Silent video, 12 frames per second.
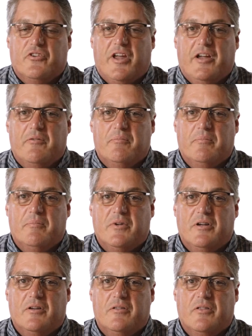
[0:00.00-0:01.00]
Kane,
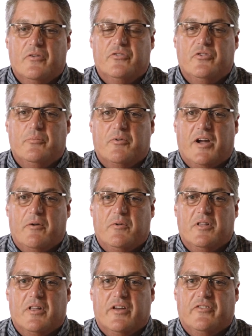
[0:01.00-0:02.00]
uh, those two probably
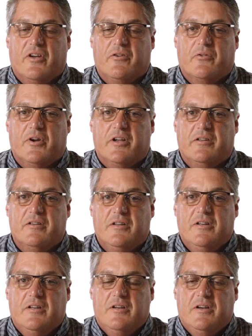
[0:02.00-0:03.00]
realized how great
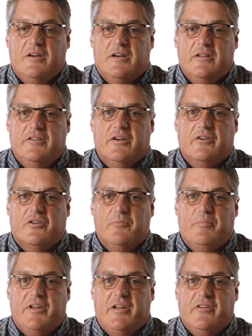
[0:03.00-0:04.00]
uh, Doug
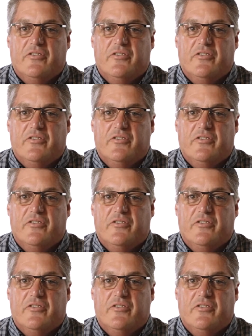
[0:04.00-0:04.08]
could be.